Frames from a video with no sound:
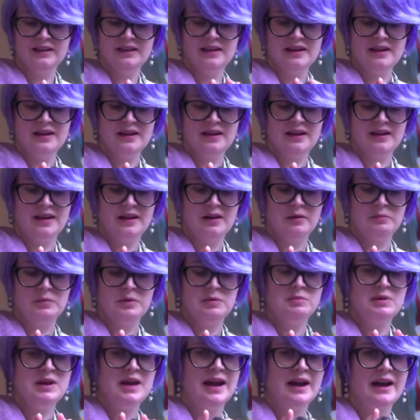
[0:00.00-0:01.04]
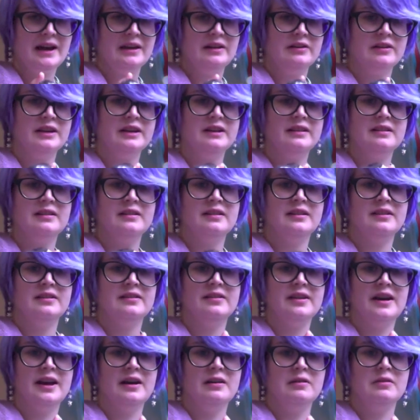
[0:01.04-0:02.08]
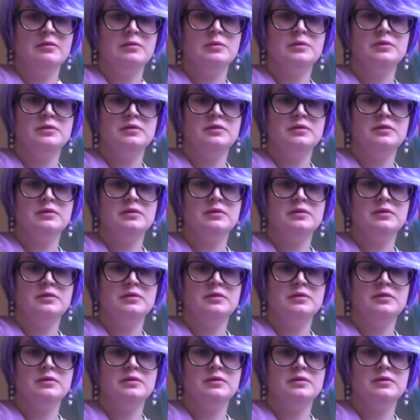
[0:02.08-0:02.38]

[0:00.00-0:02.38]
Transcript: help you be accurate as to how